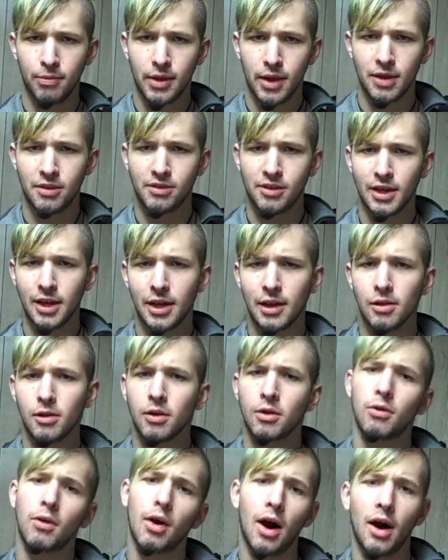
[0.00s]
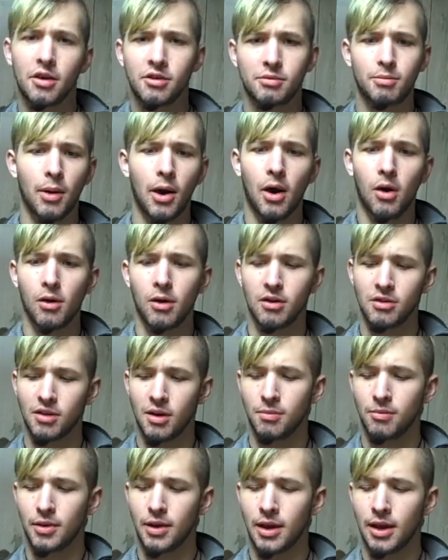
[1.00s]
is to get a lacrosse ball or
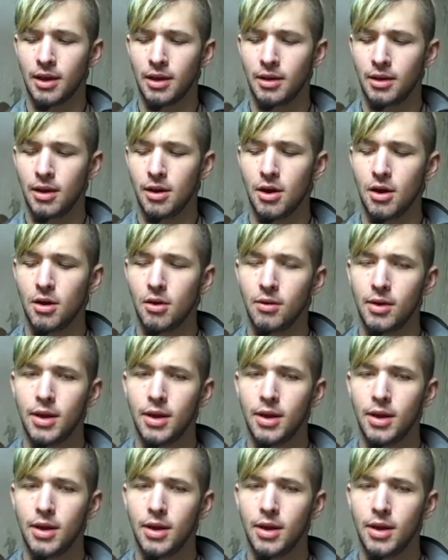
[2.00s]
something, you know,